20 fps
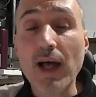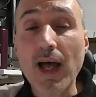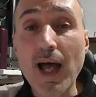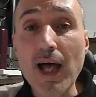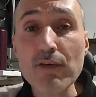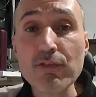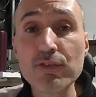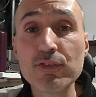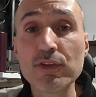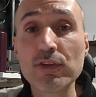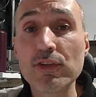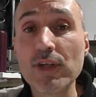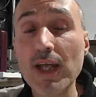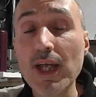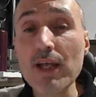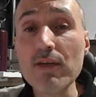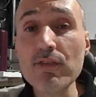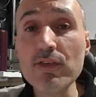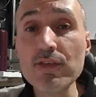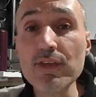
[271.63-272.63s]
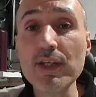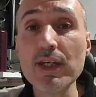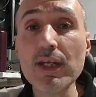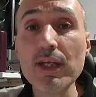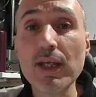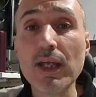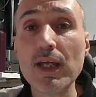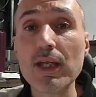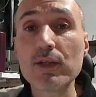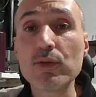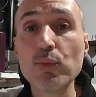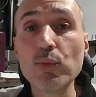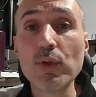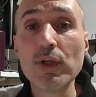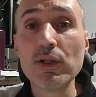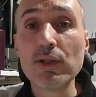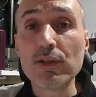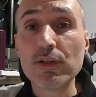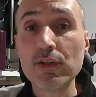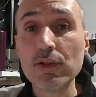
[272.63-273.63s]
after everything, it will